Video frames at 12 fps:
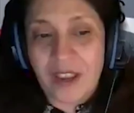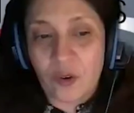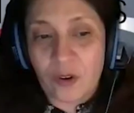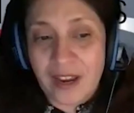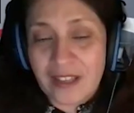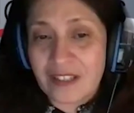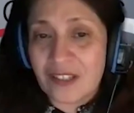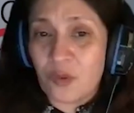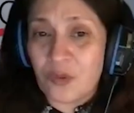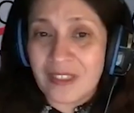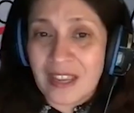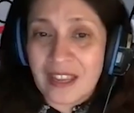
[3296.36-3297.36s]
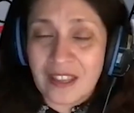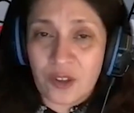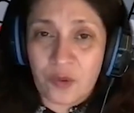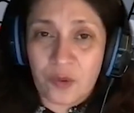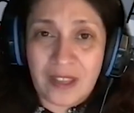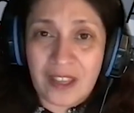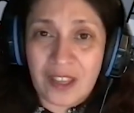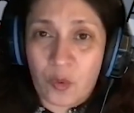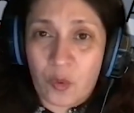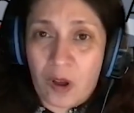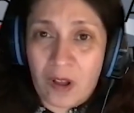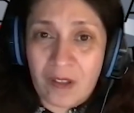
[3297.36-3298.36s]
great. So thank you
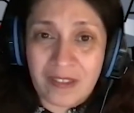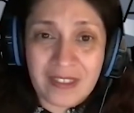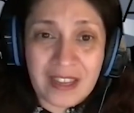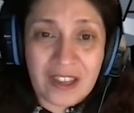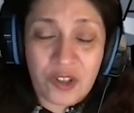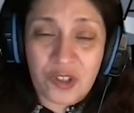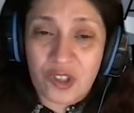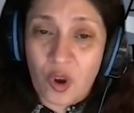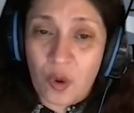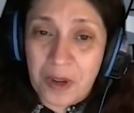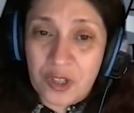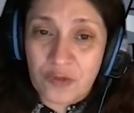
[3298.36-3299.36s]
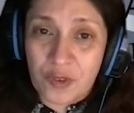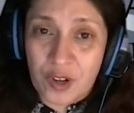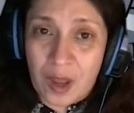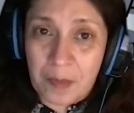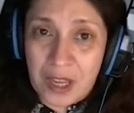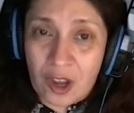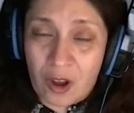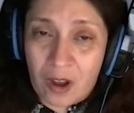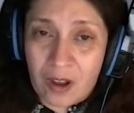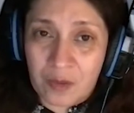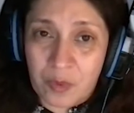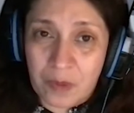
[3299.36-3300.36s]
all. Thank you so much for coming
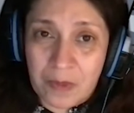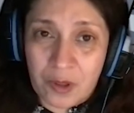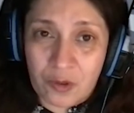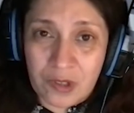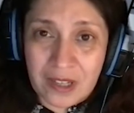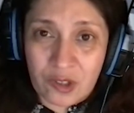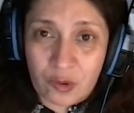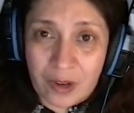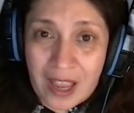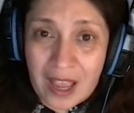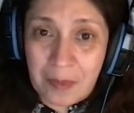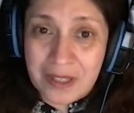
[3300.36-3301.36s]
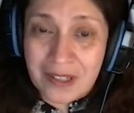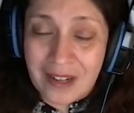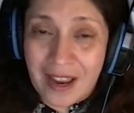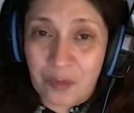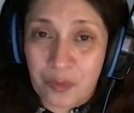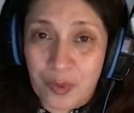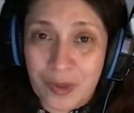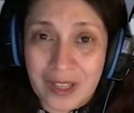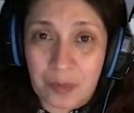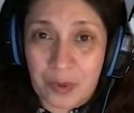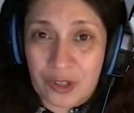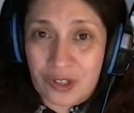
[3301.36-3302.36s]
on with Mothers Against Greg Abbott tonight. I really
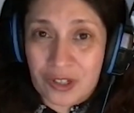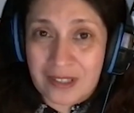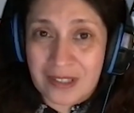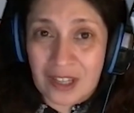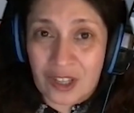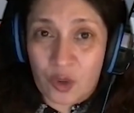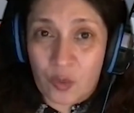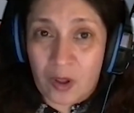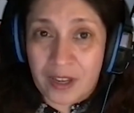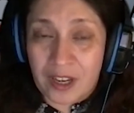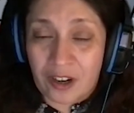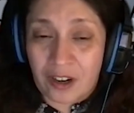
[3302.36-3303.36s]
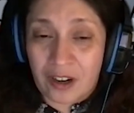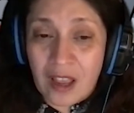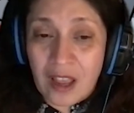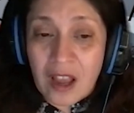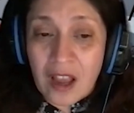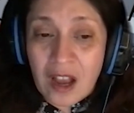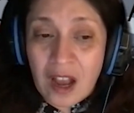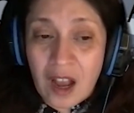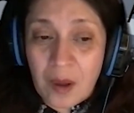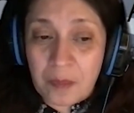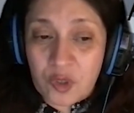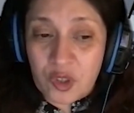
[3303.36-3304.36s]
appreciate seeing you all here.
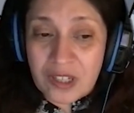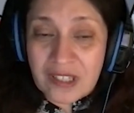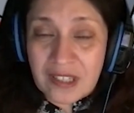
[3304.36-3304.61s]
Just